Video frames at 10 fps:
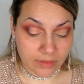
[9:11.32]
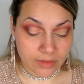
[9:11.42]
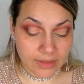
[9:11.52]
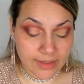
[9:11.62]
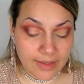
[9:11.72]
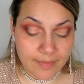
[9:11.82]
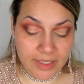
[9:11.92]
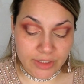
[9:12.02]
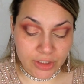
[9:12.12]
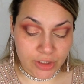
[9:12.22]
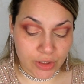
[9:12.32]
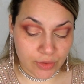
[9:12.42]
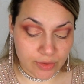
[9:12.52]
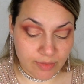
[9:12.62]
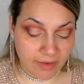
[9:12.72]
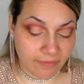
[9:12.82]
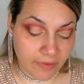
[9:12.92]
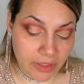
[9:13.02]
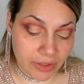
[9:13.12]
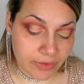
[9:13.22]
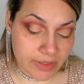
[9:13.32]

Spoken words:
I think I might just use my finger